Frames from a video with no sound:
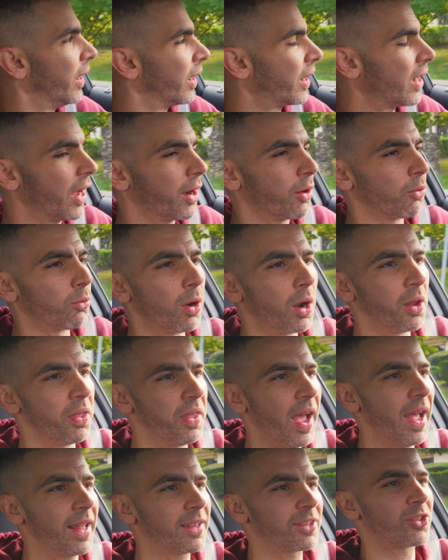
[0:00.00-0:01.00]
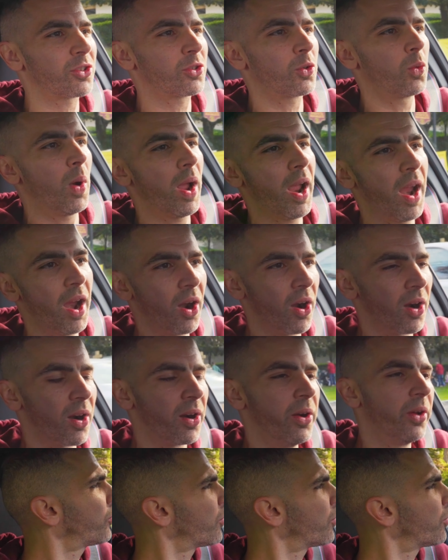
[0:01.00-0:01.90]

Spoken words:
and kind of run that square.